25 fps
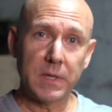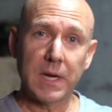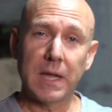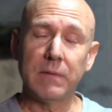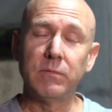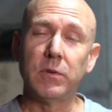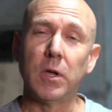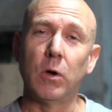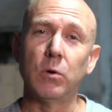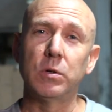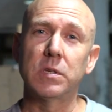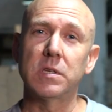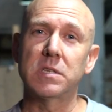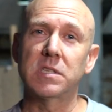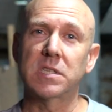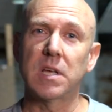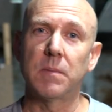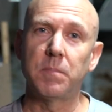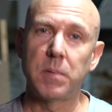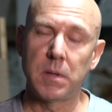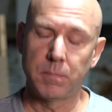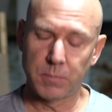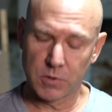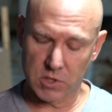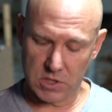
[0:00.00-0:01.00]
that I've noticed
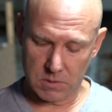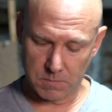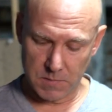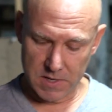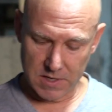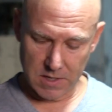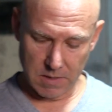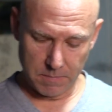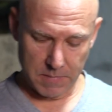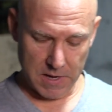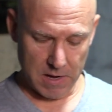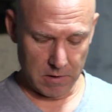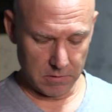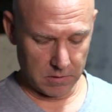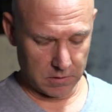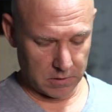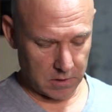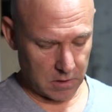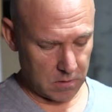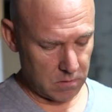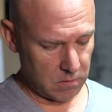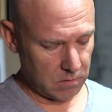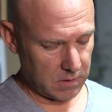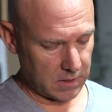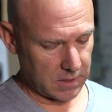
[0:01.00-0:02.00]
some people speak about,
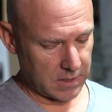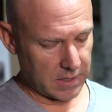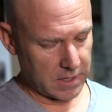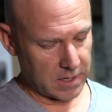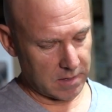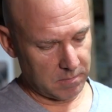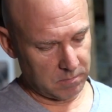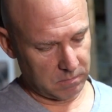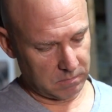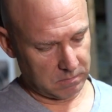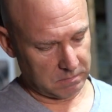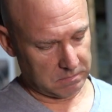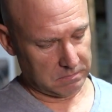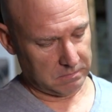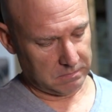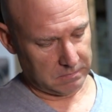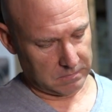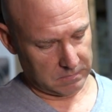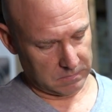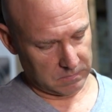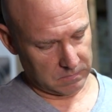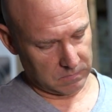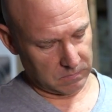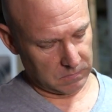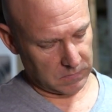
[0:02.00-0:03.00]
though,
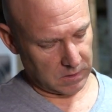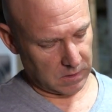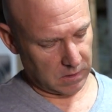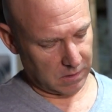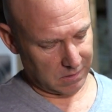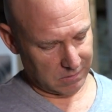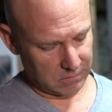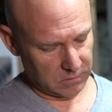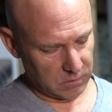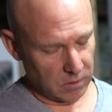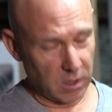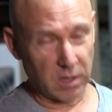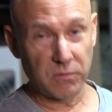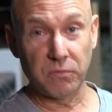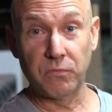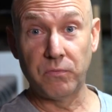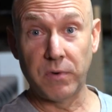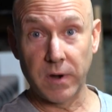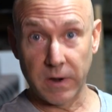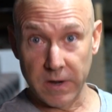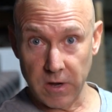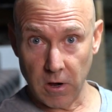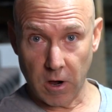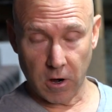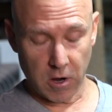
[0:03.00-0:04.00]
not
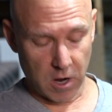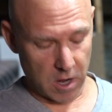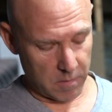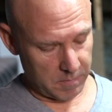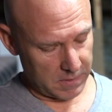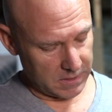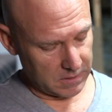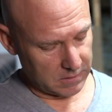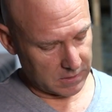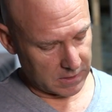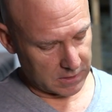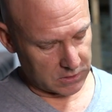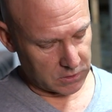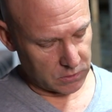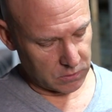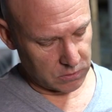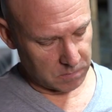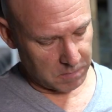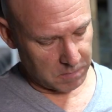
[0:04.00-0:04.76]
very common, that you